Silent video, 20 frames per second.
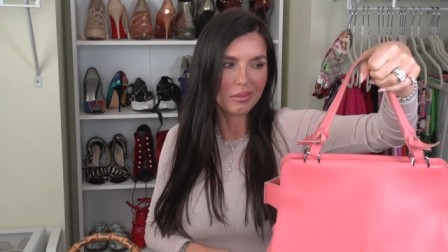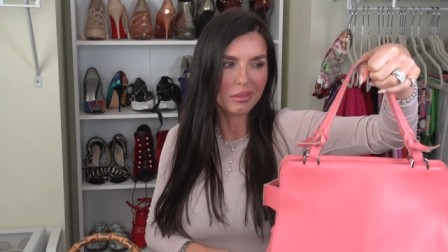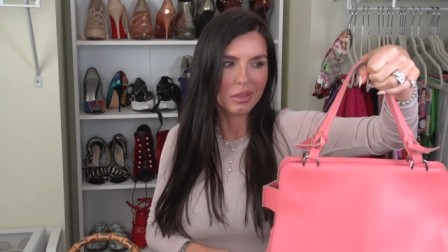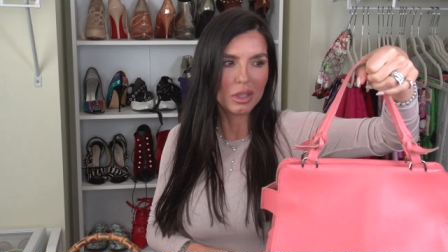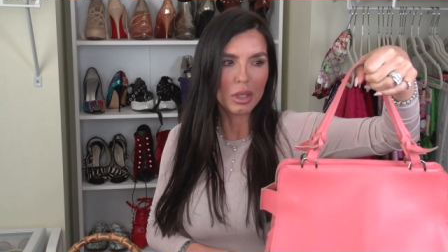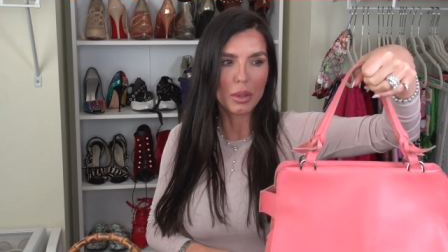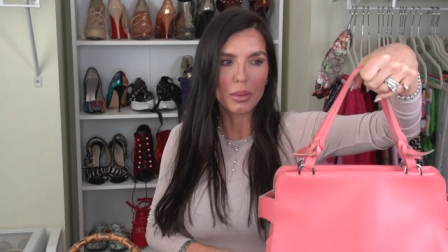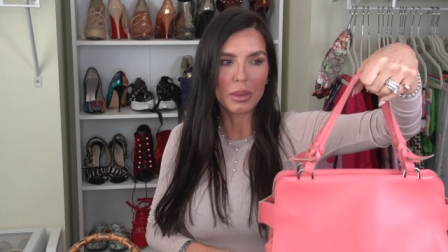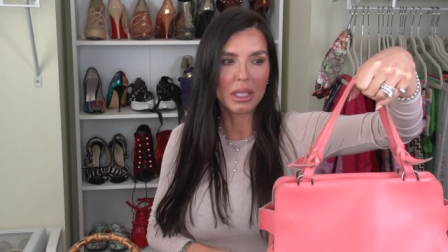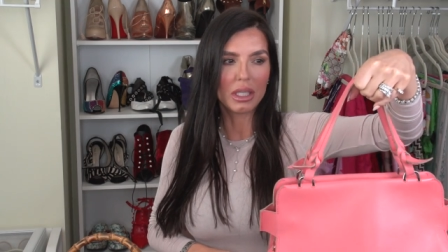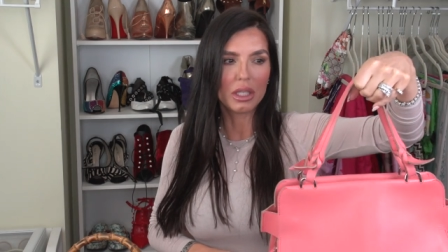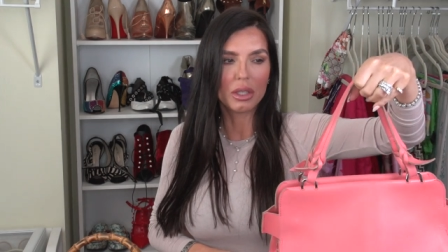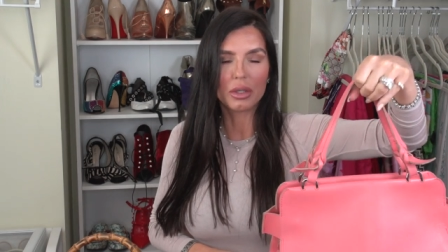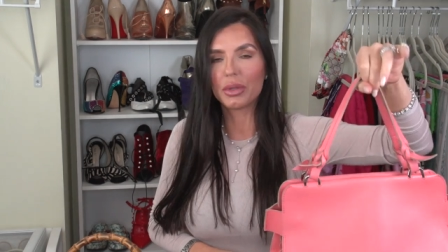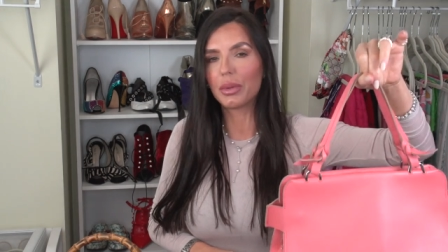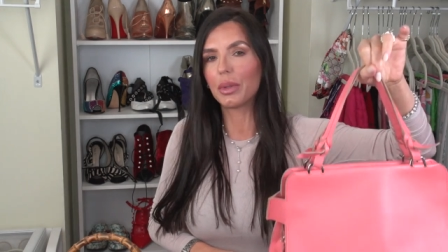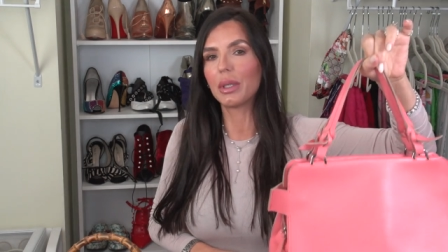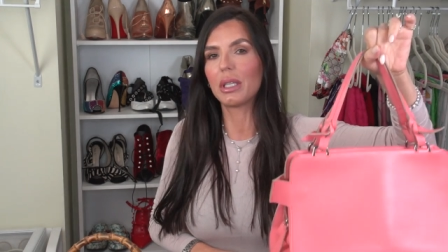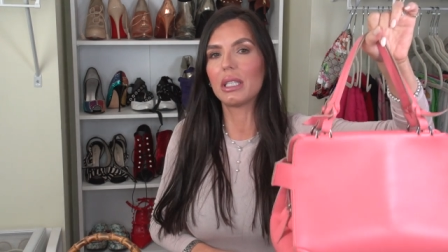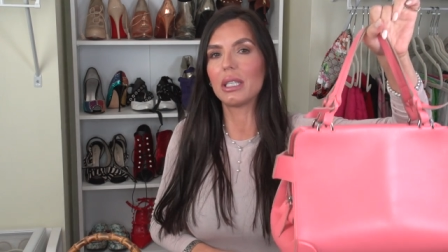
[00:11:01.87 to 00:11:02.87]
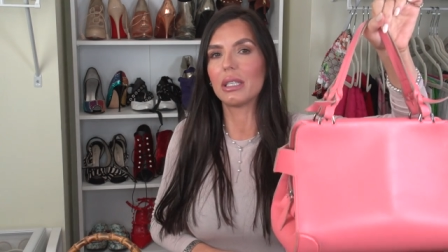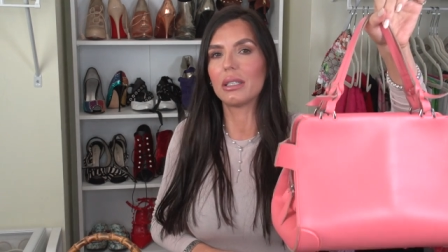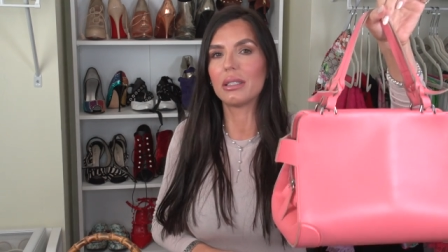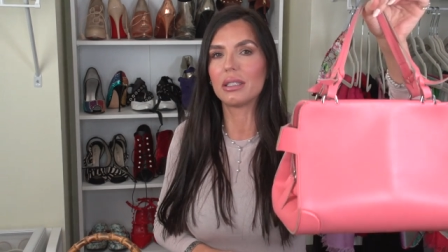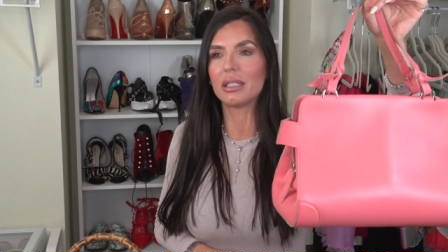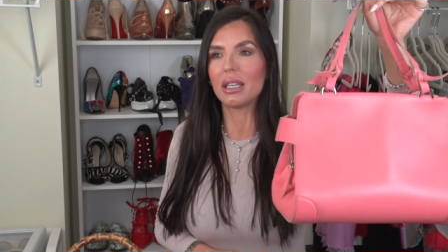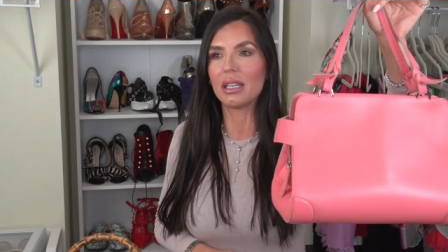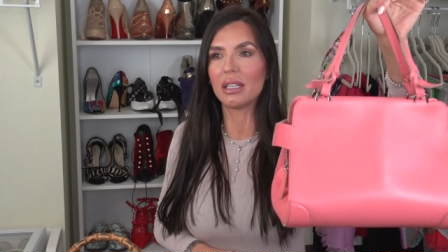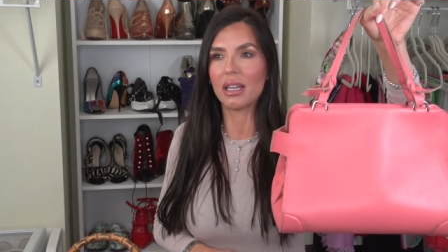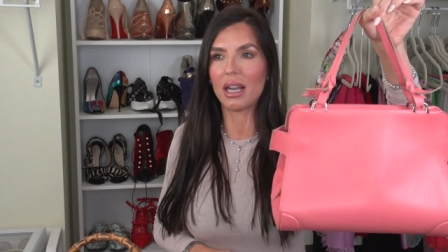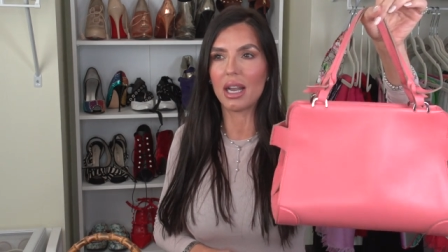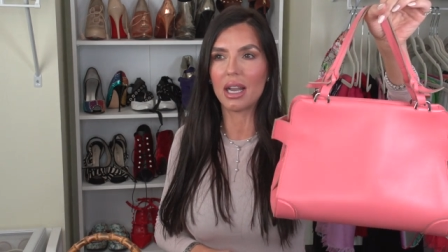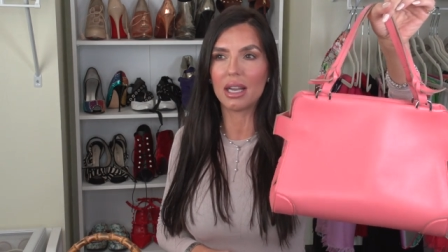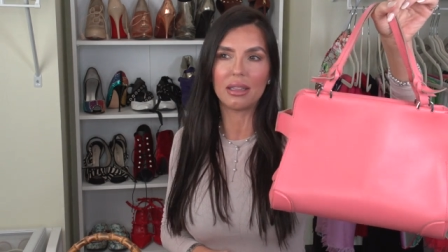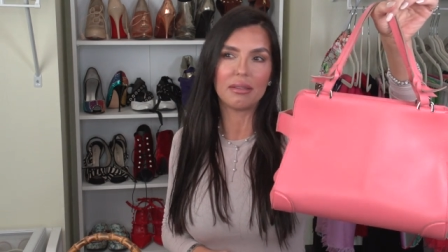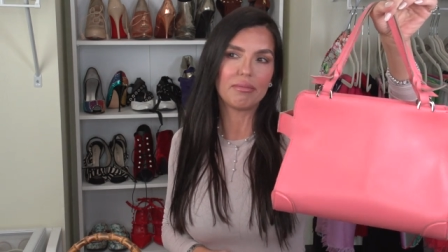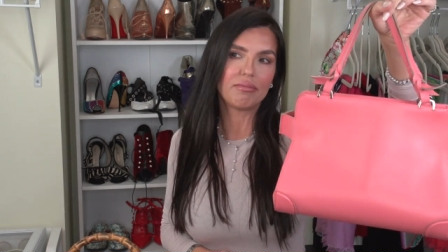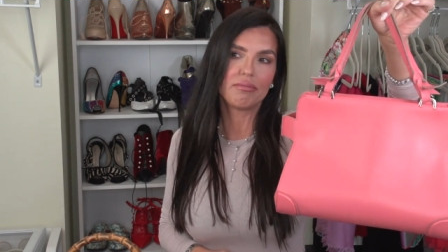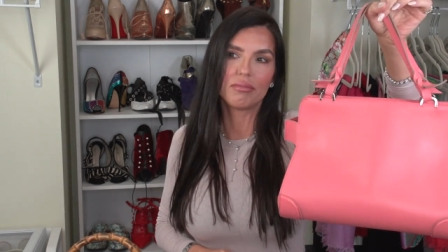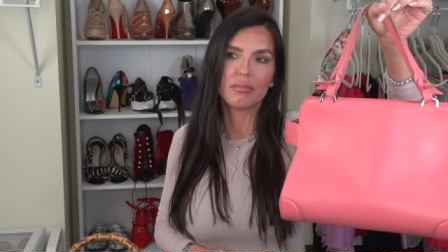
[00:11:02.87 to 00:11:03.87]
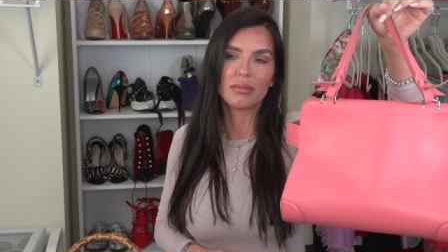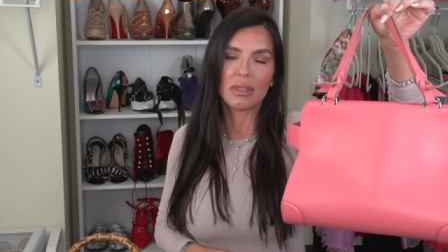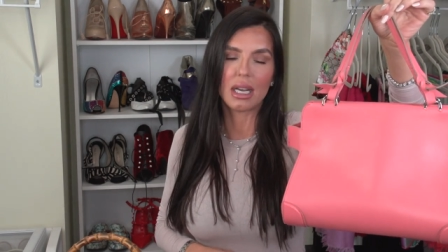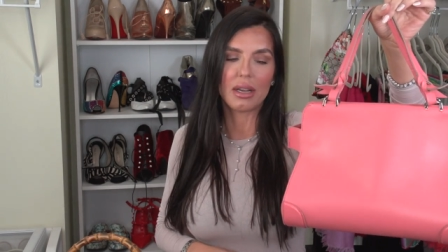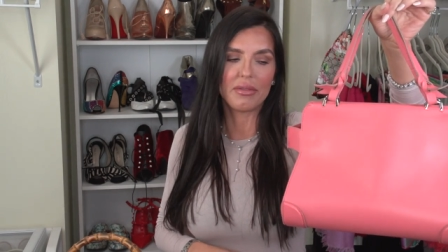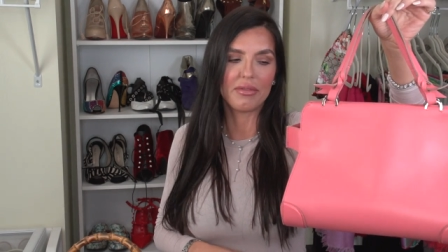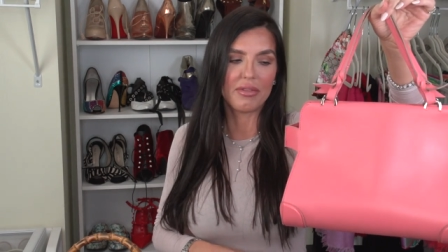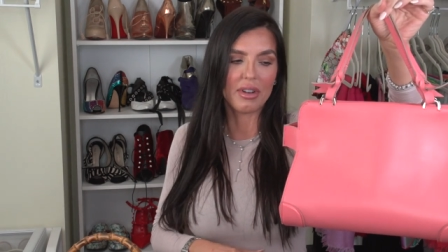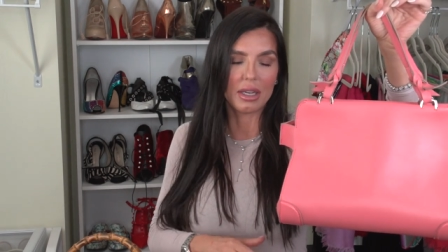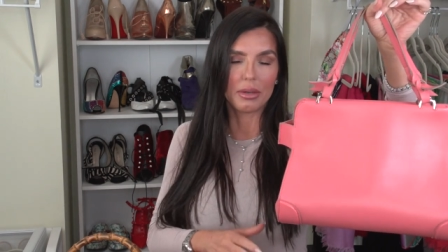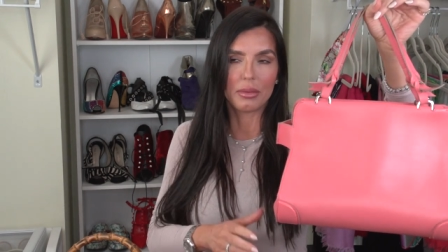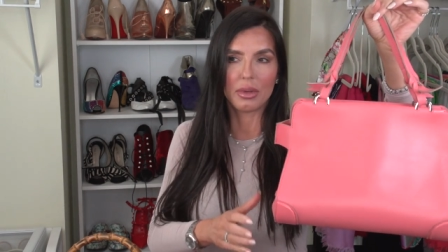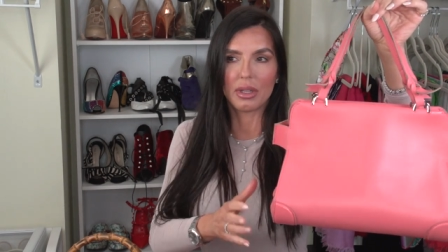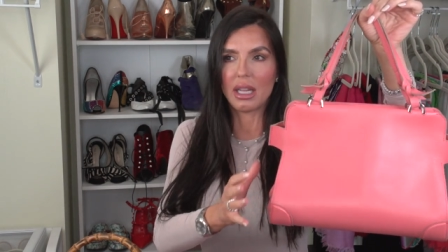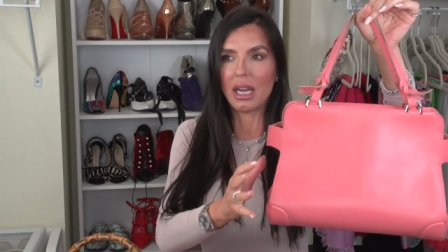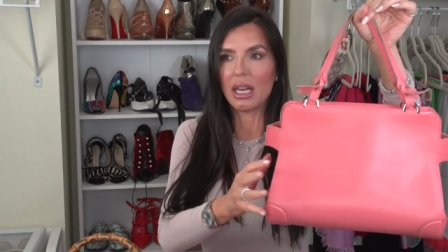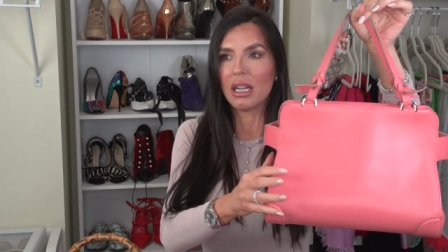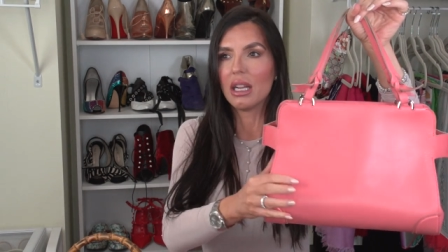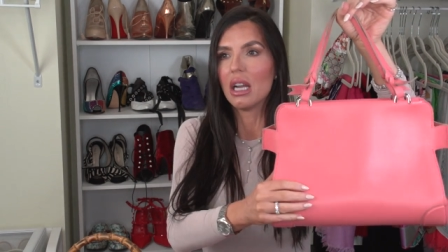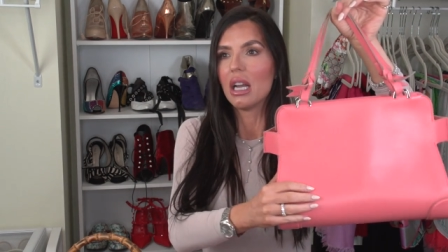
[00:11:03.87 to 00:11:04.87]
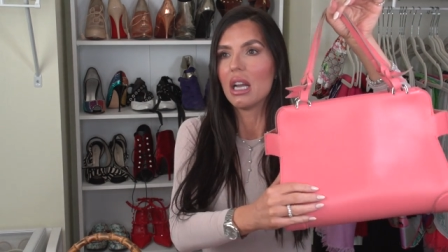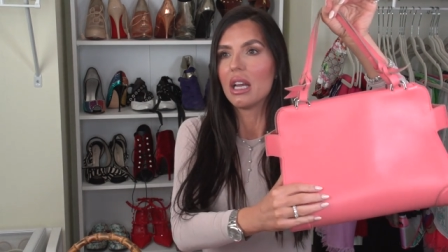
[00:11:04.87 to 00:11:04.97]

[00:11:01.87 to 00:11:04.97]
nobody knows what it is, and I, I'm fine with that.